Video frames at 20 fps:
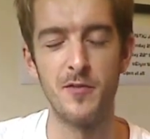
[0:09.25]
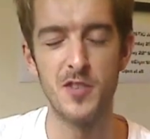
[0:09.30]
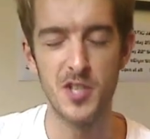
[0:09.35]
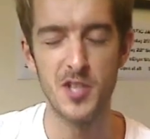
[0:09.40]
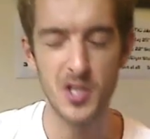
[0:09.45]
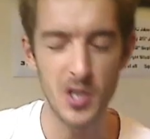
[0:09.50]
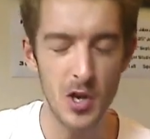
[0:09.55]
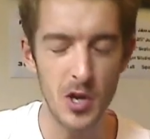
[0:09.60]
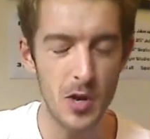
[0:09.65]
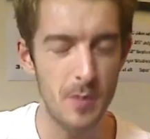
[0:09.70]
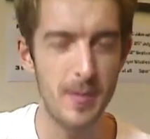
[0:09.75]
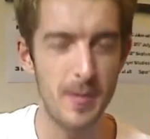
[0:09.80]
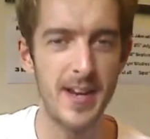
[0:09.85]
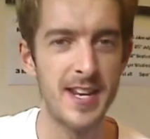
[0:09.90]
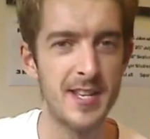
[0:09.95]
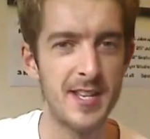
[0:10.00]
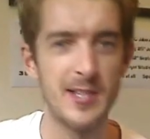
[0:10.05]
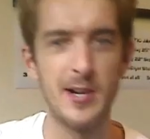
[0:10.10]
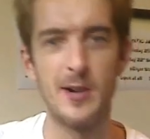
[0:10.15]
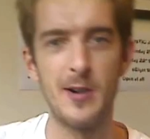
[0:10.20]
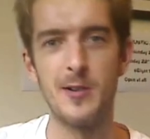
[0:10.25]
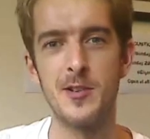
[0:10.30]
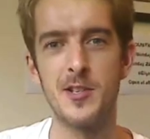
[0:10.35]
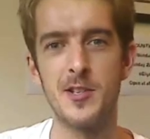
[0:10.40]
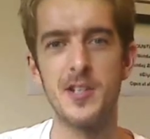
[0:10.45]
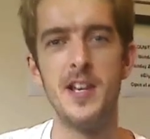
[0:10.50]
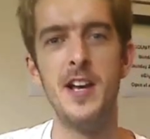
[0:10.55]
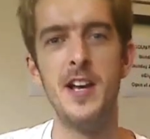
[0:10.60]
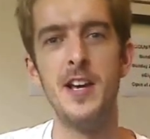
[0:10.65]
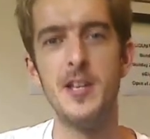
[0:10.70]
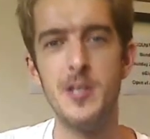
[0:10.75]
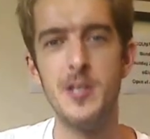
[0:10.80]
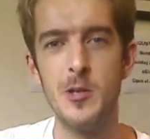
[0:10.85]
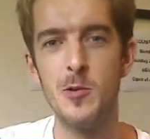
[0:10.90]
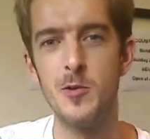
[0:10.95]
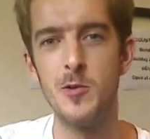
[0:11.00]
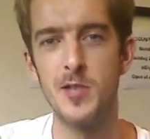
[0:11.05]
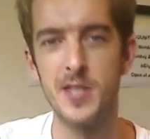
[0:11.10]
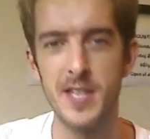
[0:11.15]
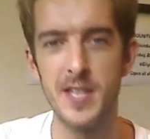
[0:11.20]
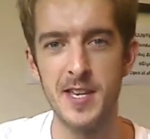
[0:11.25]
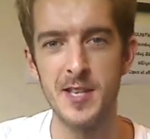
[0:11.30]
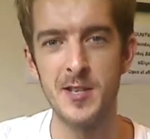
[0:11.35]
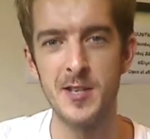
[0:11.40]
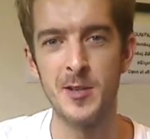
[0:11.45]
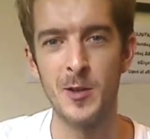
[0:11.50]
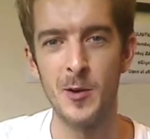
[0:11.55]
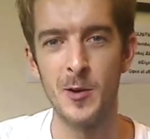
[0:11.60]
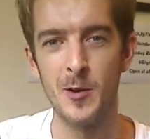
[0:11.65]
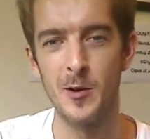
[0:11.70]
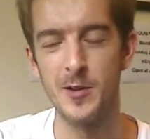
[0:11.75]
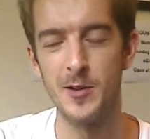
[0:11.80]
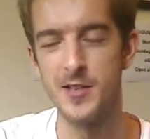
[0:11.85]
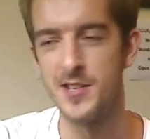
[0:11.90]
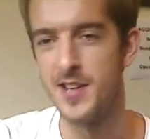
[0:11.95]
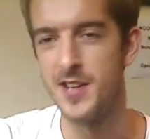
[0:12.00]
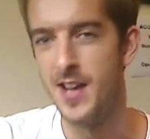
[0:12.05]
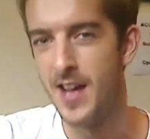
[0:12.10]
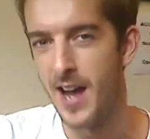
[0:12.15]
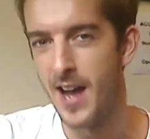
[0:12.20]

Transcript: So many songs use these chords.